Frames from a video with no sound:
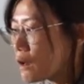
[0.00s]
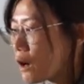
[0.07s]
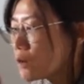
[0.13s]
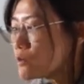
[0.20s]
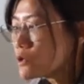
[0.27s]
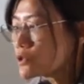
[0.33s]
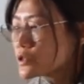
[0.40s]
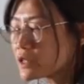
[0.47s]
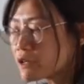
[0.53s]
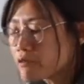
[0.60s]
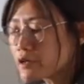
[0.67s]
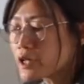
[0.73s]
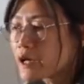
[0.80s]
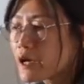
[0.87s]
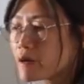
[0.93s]
almost
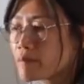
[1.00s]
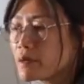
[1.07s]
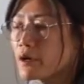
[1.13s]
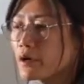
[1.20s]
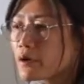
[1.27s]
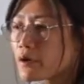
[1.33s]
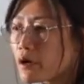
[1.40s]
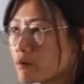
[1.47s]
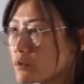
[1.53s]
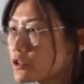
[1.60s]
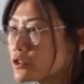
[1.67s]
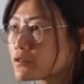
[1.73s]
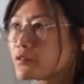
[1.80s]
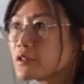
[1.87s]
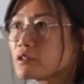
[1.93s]
every game, it
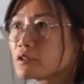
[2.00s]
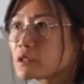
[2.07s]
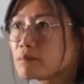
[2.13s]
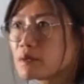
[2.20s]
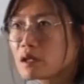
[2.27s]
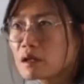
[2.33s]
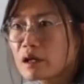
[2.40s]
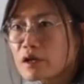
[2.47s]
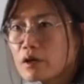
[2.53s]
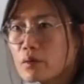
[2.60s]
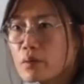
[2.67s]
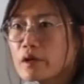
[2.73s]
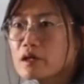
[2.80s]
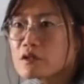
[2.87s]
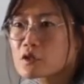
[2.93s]
almost feels a bit like
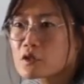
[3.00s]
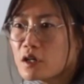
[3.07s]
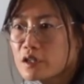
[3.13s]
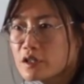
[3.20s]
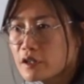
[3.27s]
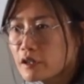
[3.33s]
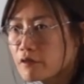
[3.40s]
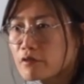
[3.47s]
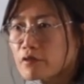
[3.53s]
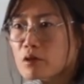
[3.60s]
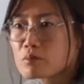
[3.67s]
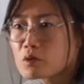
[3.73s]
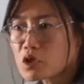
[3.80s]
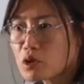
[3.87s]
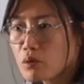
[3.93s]
we are starting
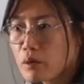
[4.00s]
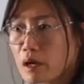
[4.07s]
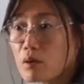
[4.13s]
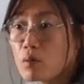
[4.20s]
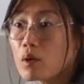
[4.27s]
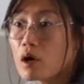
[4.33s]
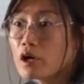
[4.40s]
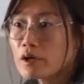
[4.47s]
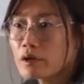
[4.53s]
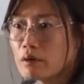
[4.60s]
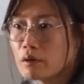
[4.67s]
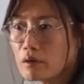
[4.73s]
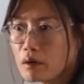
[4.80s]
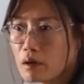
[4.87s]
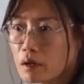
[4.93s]
from square one
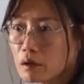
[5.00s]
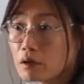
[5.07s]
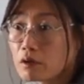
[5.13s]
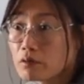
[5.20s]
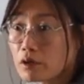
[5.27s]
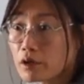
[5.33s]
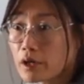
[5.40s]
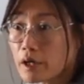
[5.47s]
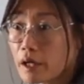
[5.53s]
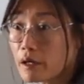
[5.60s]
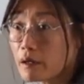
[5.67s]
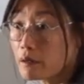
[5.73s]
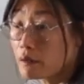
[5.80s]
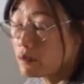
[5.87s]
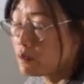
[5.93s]
all over again.
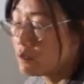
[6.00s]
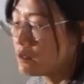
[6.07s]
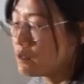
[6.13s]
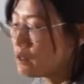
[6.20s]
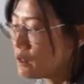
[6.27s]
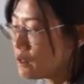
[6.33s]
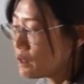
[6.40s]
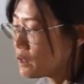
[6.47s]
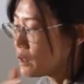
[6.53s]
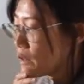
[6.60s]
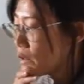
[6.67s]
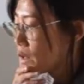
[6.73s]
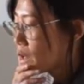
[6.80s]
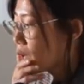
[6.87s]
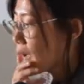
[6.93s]

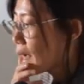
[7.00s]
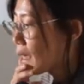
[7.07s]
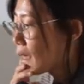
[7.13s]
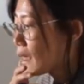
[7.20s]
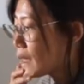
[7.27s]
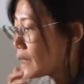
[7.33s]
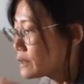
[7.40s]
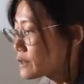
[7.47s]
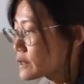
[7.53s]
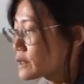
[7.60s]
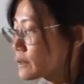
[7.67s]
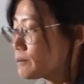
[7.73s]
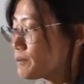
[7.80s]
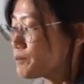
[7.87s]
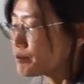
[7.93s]
And
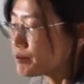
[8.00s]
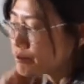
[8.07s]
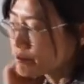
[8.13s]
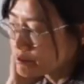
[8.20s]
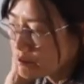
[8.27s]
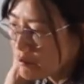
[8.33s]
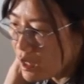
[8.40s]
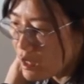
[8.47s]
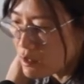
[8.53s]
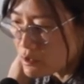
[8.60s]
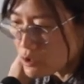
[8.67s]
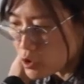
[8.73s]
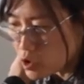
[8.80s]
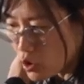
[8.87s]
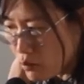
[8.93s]

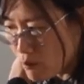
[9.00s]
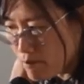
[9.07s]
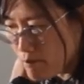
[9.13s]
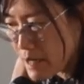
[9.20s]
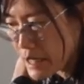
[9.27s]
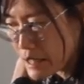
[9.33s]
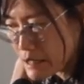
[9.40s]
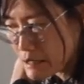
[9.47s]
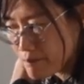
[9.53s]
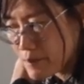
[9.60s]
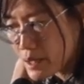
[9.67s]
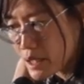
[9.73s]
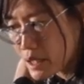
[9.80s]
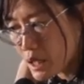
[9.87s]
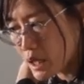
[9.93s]
so
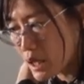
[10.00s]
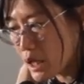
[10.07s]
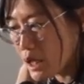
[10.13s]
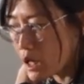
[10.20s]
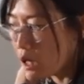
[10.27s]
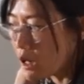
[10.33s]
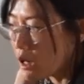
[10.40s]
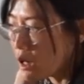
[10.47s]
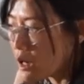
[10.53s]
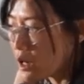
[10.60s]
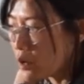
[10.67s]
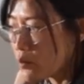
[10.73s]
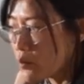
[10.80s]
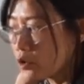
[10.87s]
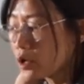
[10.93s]
maybe I
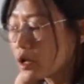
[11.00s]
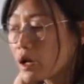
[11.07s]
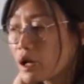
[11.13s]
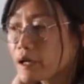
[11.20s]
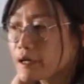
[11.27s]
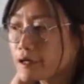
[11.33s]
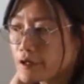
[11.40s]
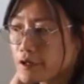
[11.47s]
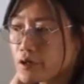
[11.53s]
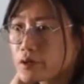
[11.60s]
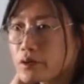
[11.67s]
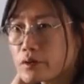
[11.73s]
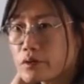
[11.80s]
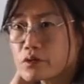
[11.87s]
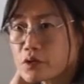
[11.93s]
would like to
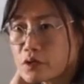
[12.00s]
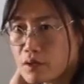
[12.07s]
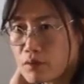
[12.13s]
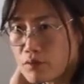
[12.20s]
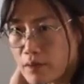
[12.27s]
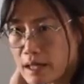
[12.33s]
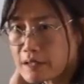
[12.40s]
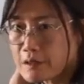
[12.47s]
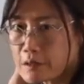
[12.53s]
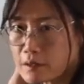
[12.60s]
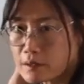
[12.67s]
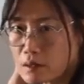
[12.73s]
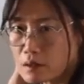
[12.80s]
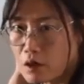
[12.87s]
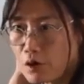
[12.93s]
use the
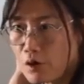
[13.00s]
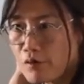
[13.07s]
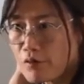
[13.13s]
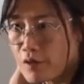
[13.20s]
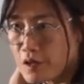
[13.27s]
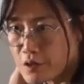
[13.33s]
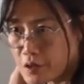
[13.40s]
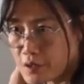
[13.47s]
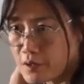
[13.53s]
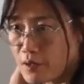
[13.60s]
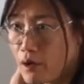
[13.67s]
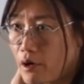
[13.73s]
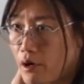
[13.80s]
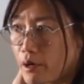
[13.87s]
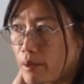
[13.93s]
rest of this
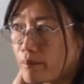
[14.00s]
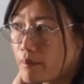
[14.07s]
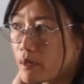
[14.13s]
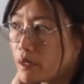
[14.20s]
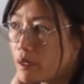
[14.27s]
time,